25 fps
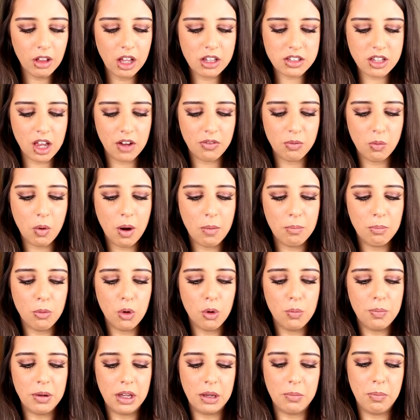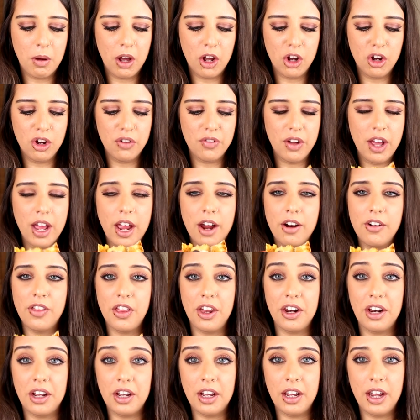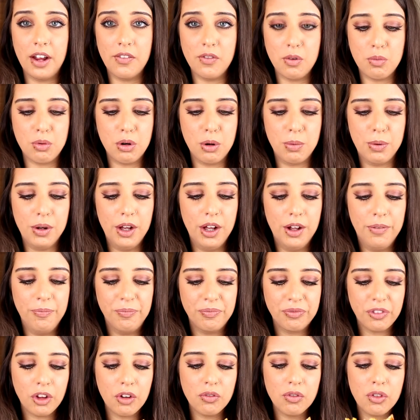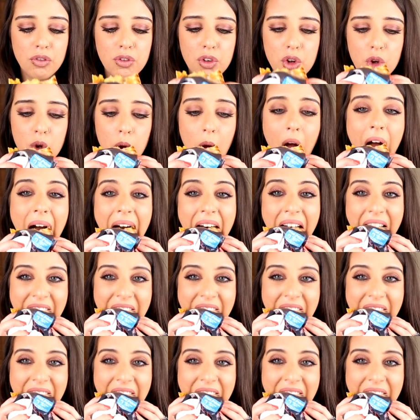Let's have one more big bite over here and then I can give a proper review.